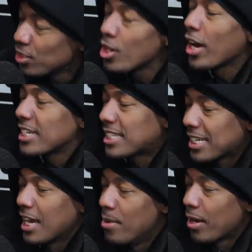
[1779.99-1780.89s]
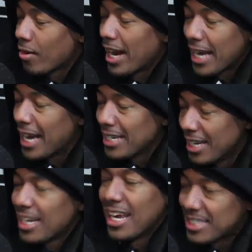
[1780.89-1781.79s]
bran. You know that's a gimmick, right? Ain't
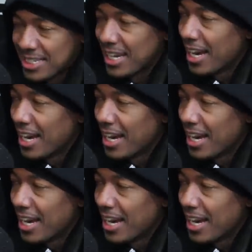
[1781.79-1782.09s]
none of that shit